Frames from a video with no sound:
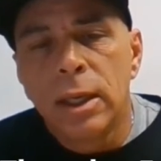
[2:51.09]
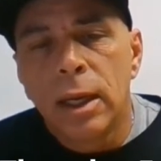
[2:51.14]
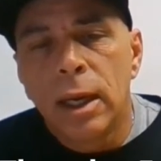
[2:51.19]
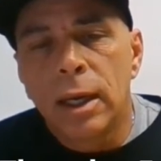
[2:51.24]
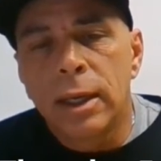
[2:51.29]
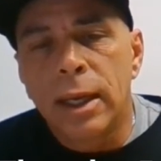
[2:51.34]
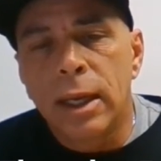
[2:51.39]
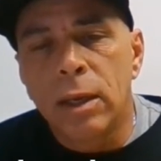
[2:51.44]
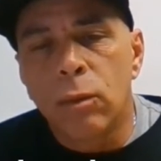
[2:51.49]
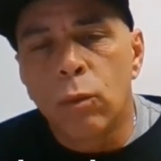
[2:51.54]

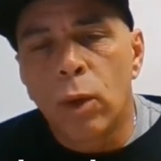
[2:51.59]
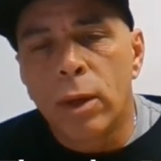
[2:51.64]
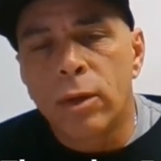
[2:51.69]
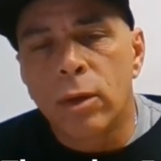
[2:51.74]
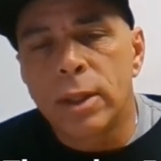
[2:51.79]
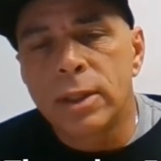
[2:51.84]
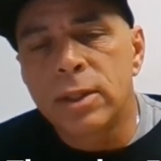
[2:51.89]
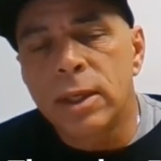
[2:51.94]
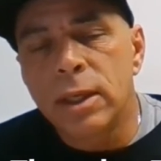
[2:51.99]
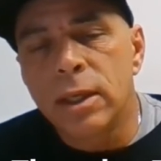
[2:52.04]
Again, whether
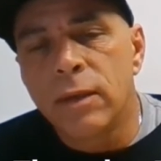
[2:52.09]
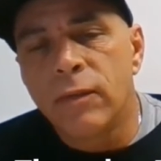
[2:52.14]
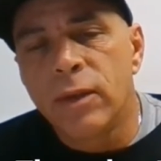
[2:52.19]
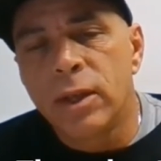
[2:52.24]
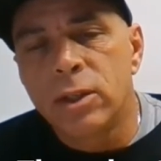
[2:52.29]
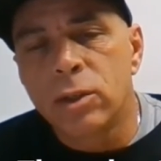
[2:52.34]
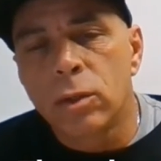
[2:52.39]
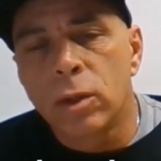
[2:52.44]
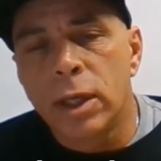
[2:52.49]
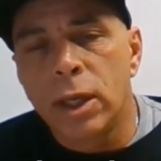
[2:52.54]
it's
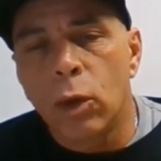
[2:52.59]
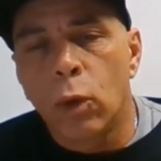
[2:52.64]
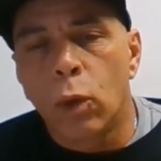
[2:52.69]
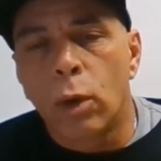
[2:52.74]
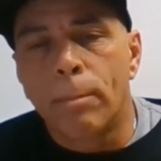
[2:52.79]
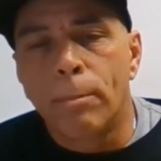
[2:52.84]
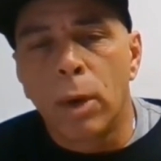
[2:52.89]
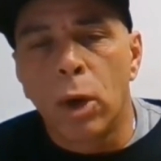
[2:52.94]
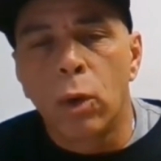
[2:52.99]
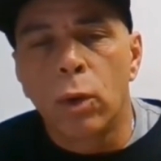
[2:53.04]
individually
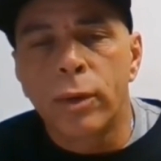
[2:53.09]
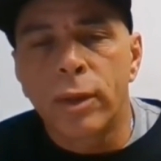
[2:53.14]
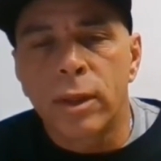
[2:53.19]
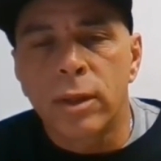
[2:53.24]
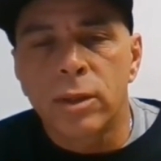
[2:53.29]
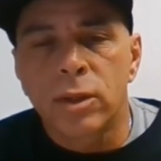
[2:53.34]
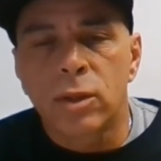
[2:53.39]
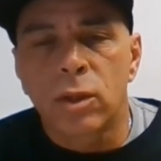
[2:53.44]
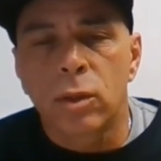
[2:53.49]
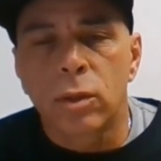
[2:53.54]
or
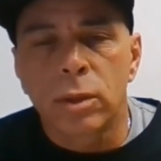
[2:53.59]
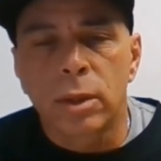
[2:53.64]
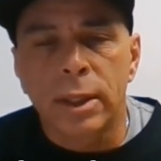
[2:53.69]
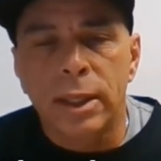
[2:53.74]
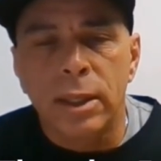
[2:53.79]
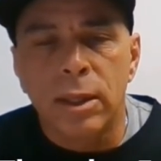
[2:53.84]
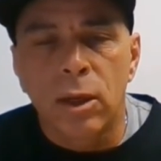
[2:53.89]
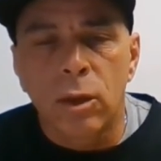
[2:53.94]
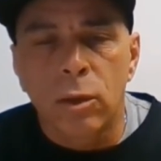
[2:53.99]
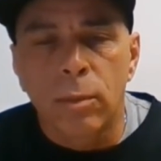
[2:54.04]
both,
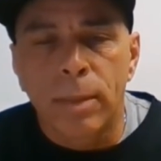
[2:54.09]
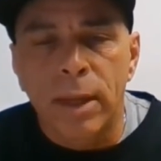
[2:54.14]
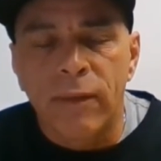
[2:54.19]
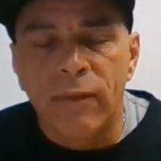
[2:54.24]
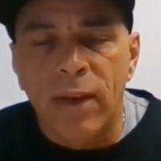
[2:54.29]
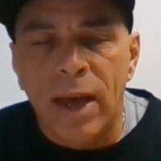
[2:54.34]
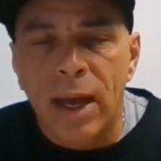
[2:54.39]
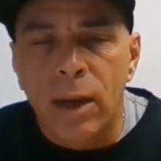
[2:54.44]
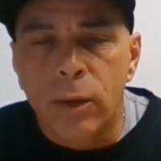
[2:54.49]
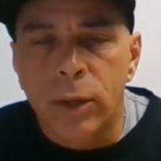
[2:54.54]
certainly there would be
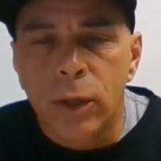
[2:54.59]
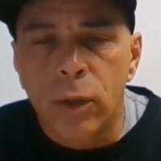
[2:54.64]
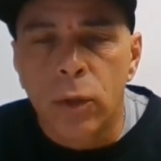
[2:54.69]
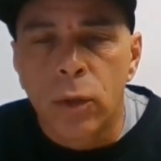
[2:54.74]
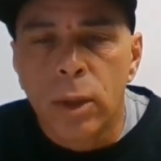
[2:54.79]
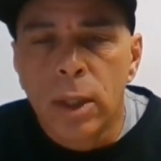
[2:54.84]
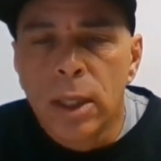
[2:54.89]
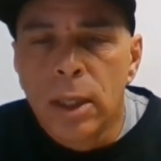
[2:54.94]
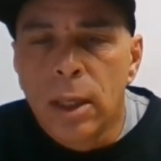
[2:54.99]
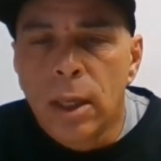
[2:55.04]

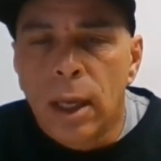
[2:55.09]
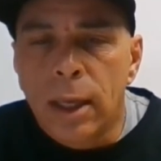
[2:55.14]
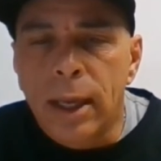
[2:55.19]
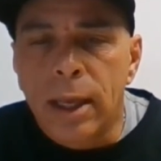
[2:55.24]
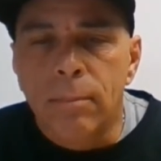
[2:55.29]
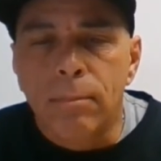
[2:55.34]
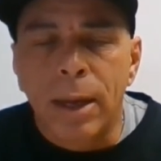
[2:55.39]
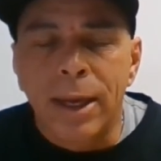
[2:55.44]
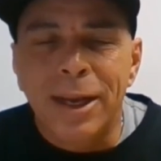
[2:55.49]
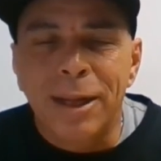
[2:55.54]
value.
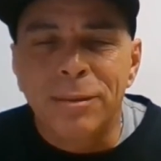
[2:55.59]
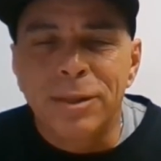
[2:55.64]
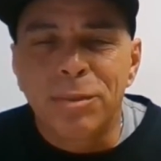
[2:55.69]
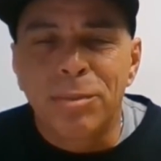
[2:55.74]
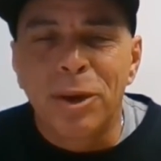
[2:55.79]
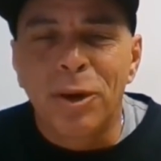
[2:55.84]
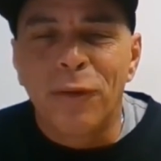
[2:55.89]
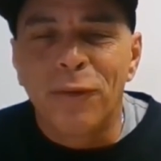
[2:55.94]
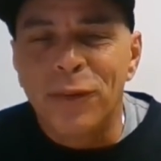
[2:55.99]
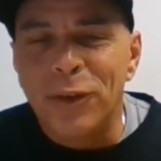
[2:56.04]
Again, my name is
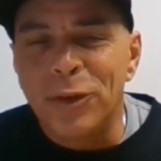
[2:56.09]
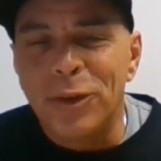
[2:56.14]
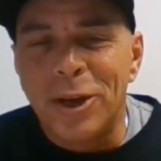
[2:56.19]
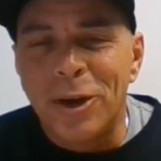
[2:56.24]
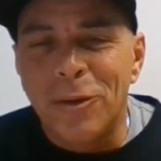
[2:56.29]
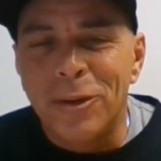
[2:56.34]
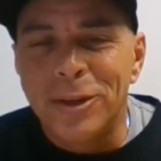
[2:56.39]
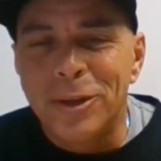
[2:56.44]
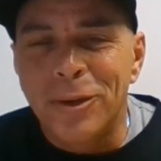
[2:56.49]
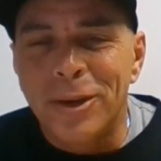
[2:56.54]
Bill
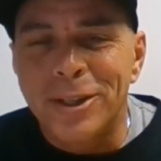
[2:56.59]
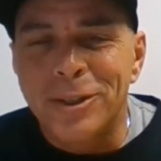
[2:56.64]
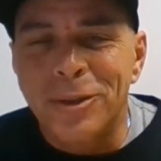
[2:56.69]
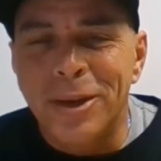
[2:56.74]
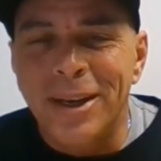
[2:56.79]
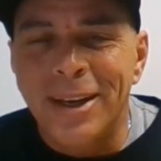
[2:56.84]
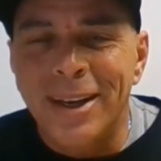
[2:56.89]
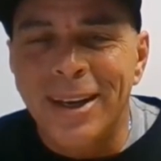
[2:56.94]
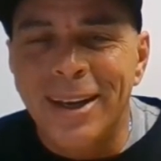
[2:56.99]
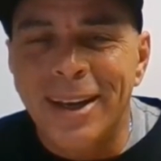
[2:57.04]
Feudale with Grit
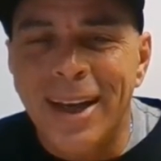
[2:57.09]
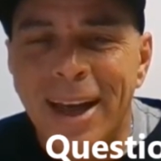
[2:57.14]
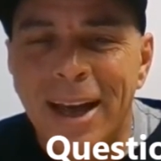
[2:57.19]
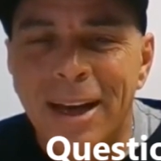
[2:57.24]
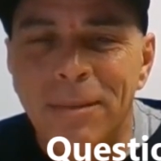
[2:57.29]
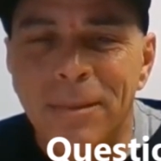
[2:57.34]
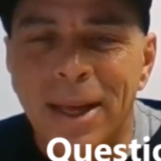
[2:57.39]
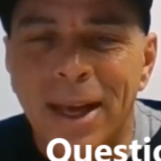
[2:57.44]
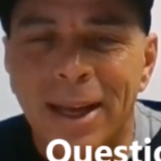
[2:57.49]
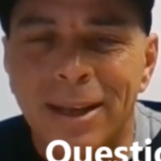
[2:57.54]
Training
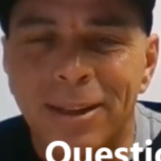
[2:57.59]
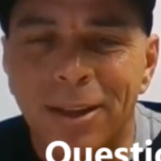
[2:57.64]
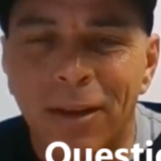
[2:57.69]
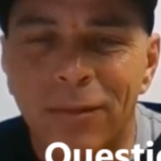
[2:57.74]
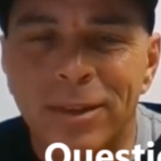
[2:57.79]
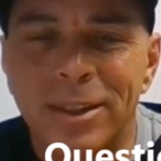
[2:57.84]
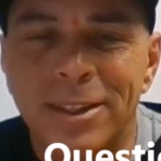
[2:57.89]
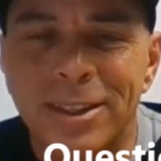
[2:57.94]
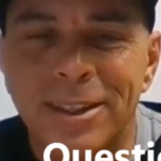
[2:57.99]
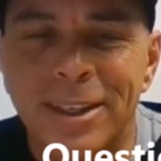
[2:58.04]
Academy. I'd
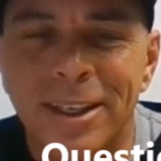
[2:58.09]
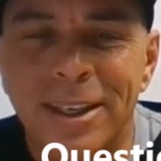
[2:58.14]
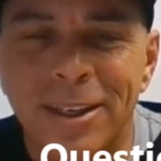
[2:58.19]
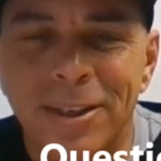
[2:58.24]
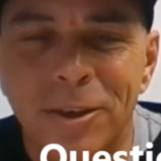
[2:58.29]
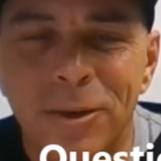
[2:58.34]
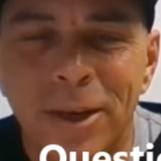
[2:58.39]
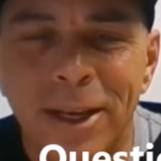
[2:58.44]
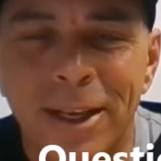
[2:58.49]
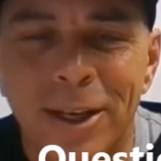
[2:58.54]
love to see
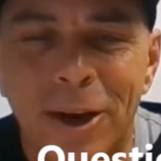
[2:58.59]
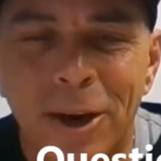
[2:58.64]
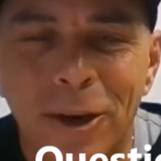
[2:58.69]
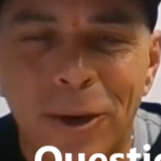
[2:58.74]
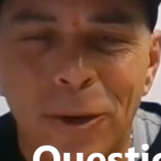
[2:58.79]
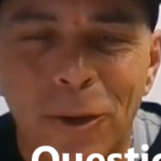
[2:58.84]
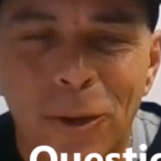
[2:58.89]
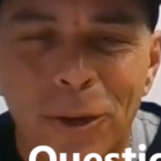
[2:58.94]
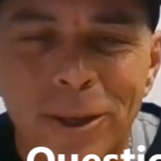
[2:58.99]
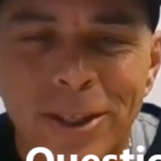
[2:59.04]
you in our
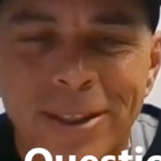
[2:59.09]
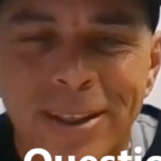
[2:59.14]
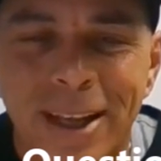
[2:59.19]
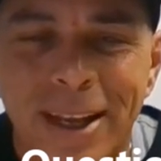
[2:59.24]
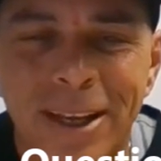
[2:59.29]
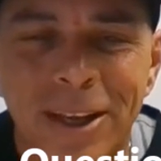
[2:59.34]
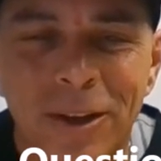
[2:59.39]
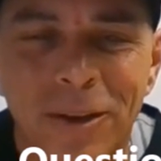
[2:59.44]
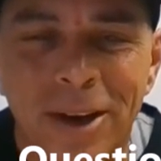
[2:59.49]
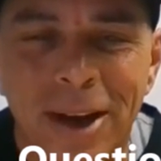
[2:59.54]
course.
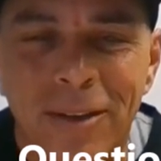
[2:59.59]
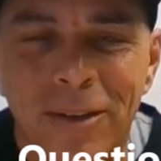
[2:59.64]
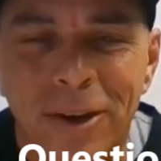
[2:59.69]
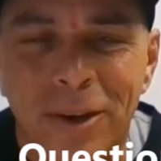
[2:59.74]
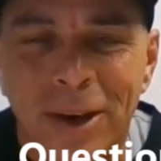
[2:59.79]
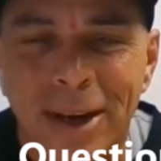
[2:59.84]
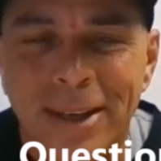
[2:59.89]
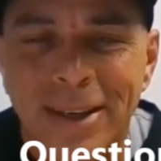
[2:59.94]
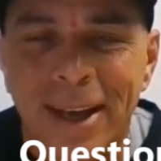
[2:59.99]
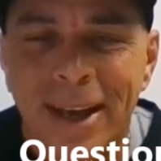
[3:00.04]
Thank you and have a
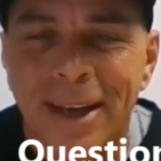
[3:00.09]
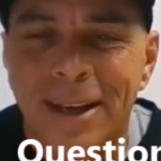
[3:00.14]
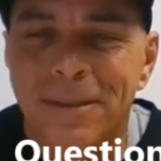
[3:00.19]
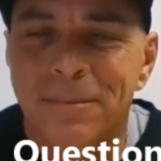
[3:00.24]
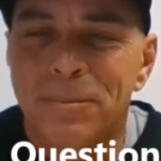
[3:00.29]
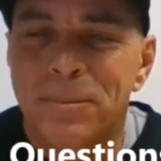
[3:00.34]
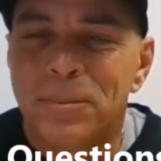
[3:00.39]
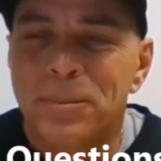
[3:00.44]
great day.